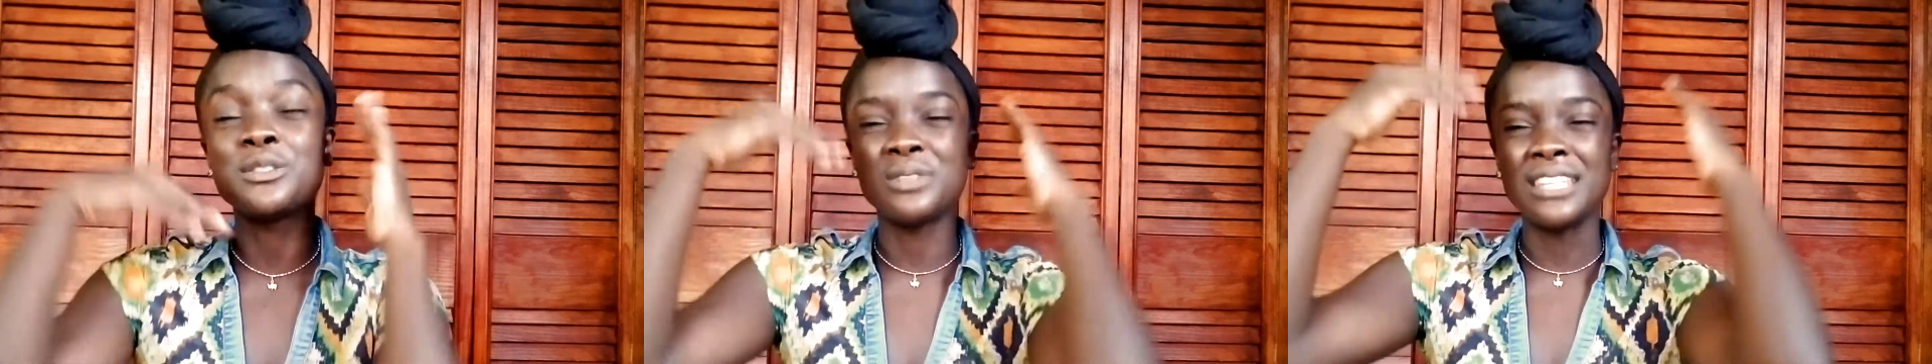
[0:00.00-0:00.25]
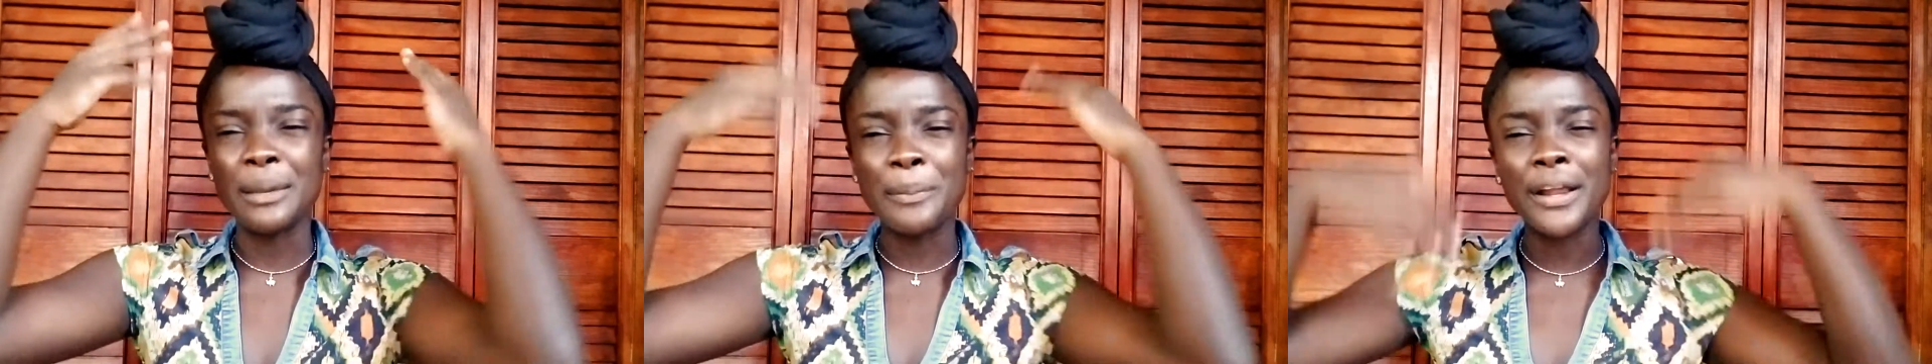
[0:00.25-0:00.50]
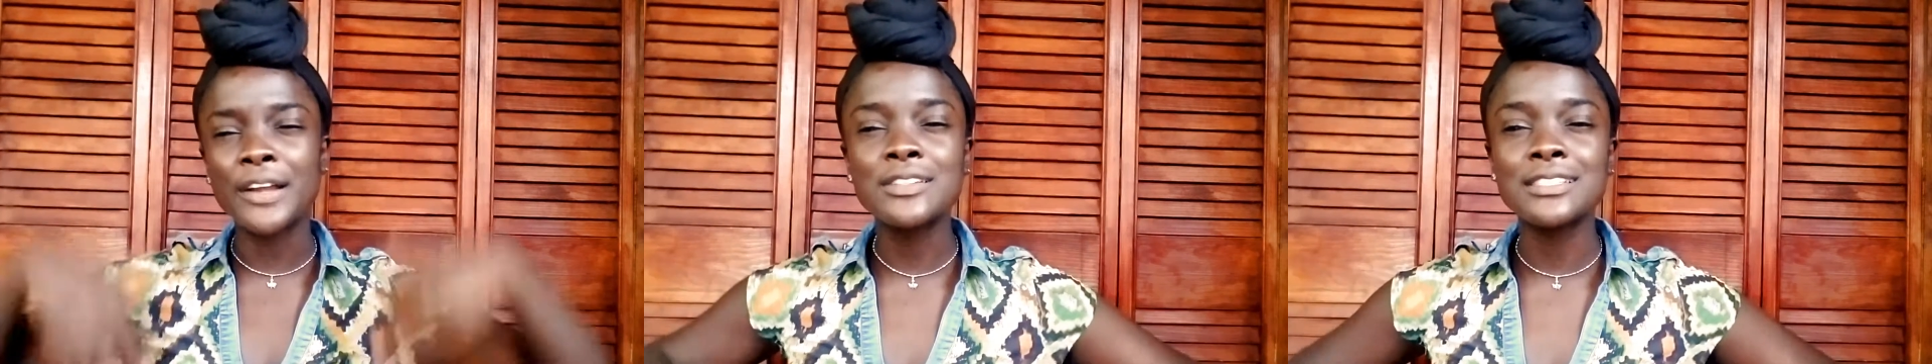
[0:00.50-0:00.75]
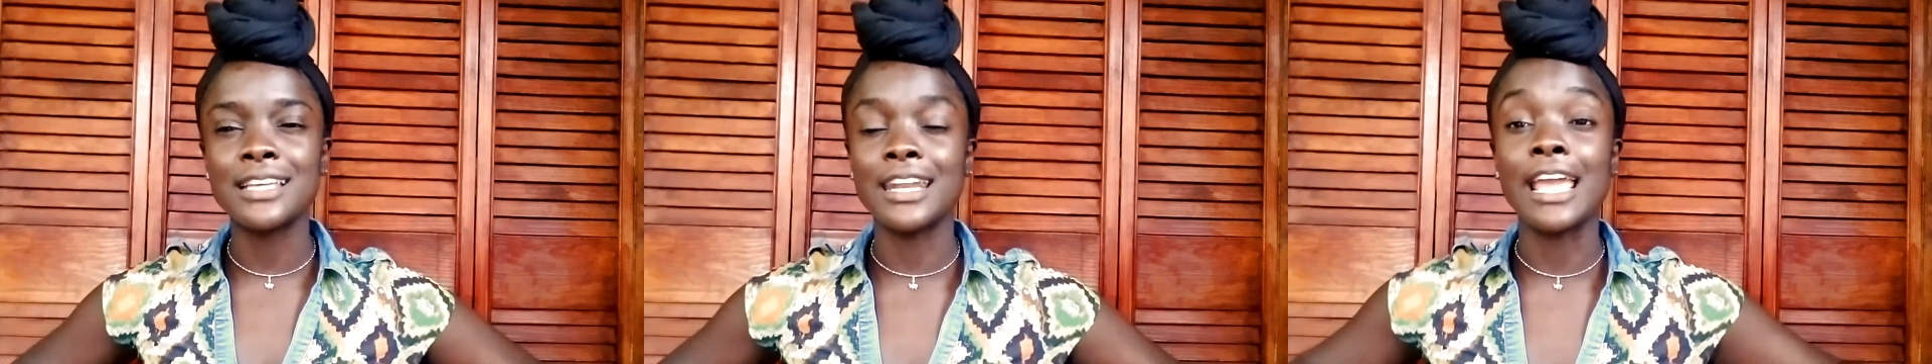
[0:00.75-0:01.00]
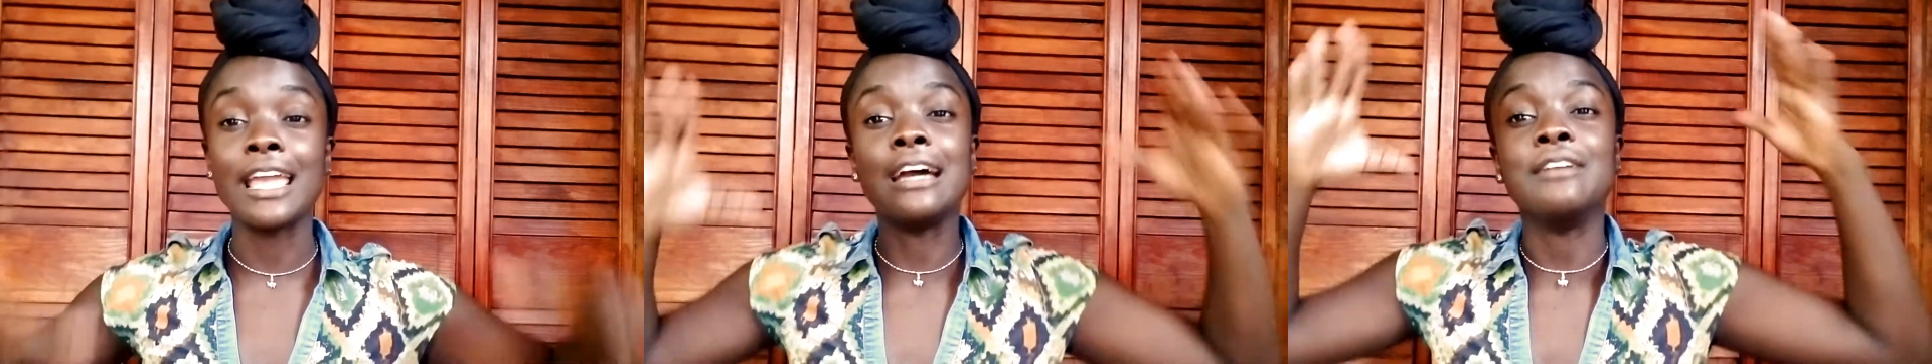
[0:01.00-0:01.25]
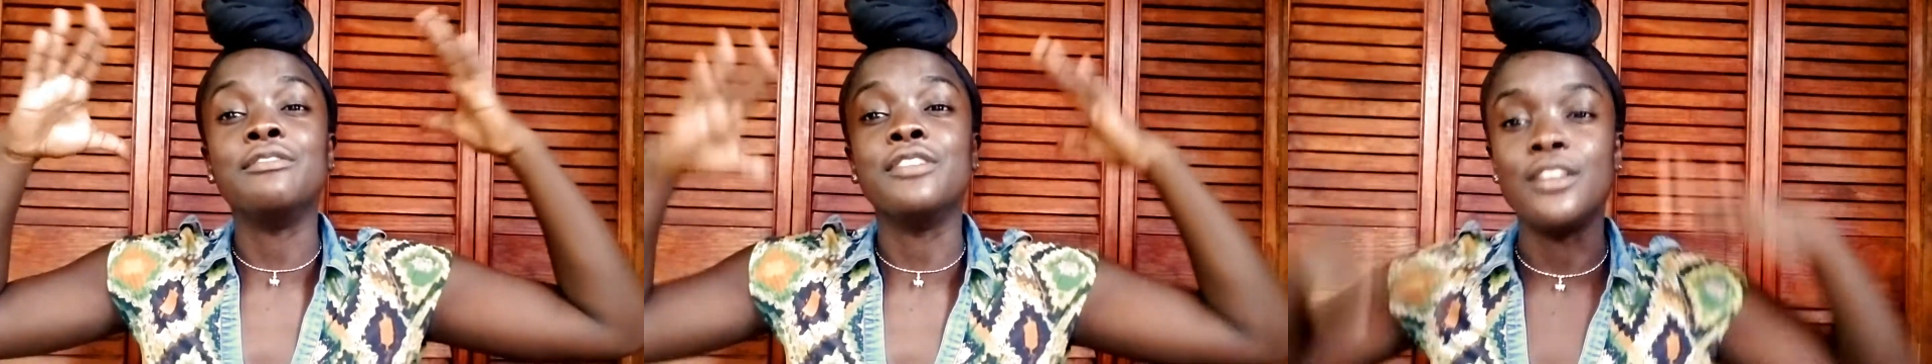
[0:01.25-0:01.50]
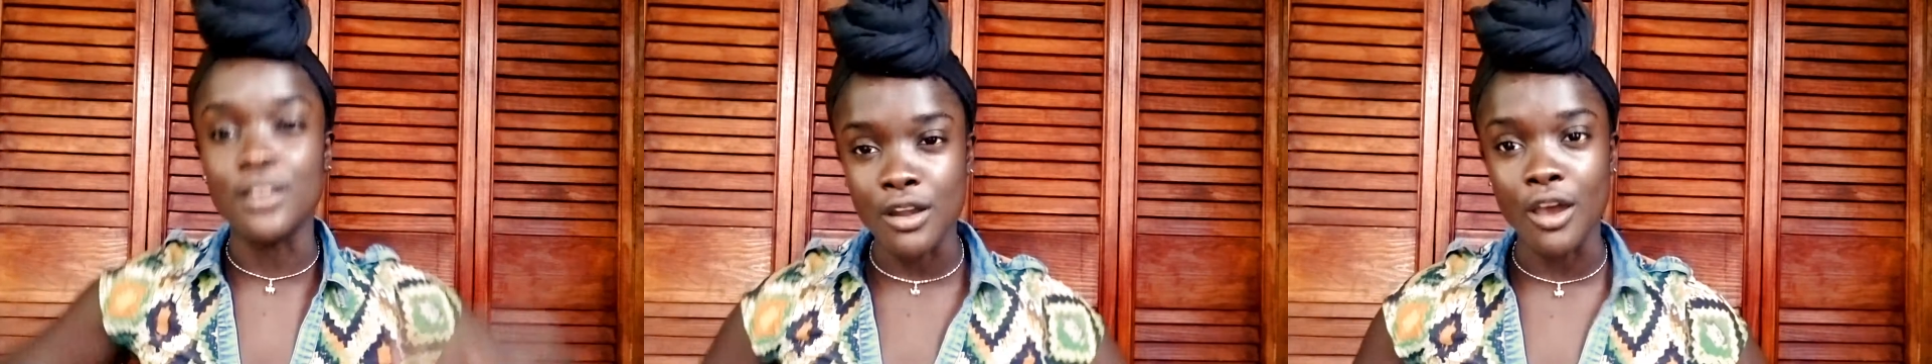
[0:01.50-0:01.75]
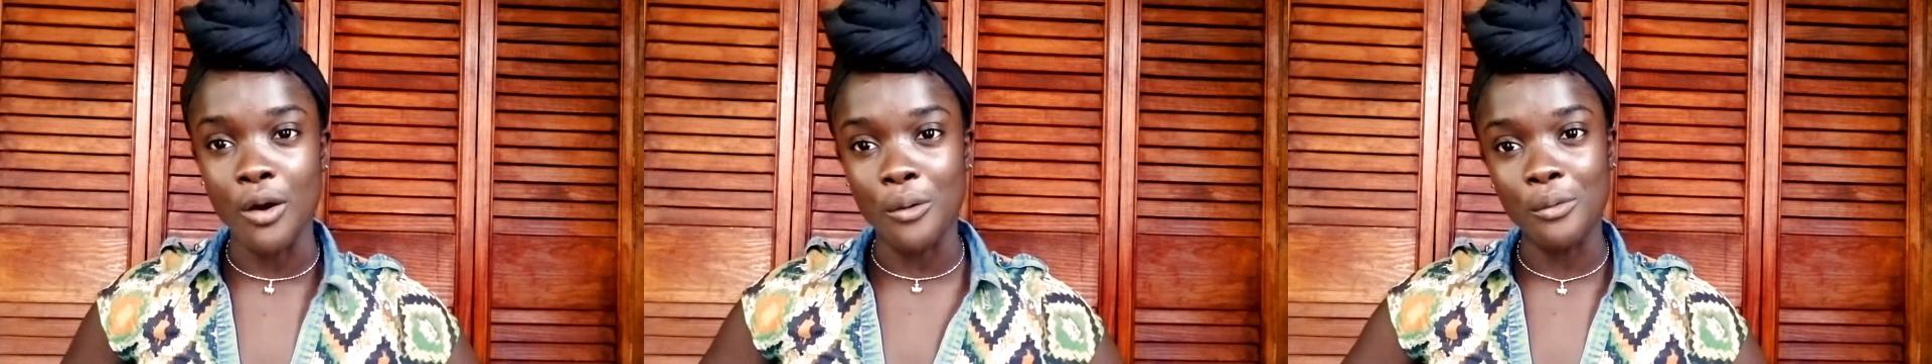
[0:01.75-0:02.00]
with the appearance that I have
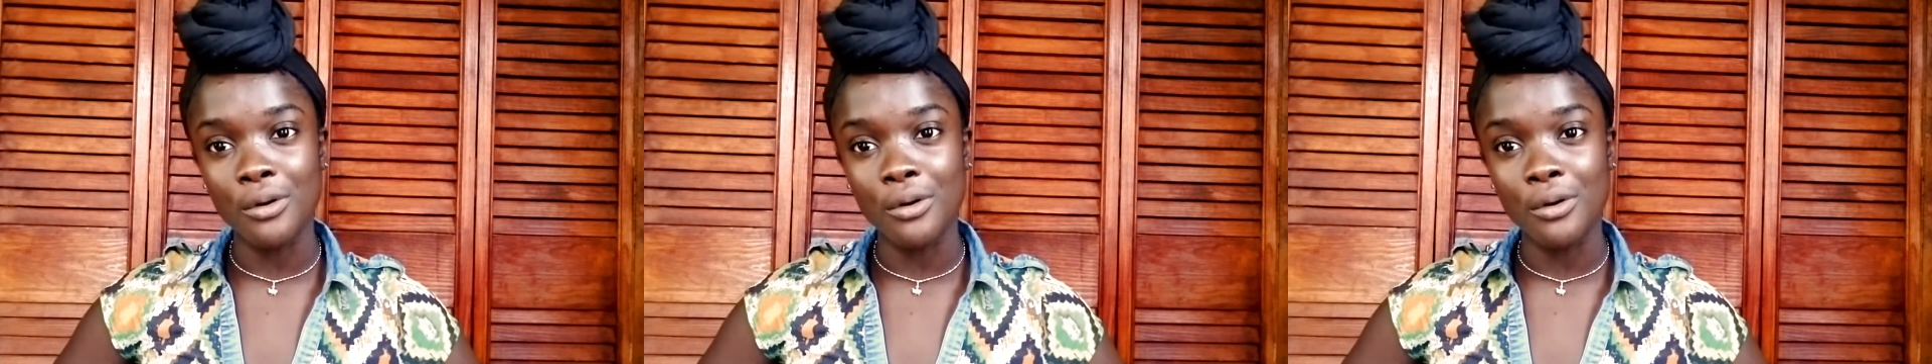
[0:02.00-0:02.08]
now.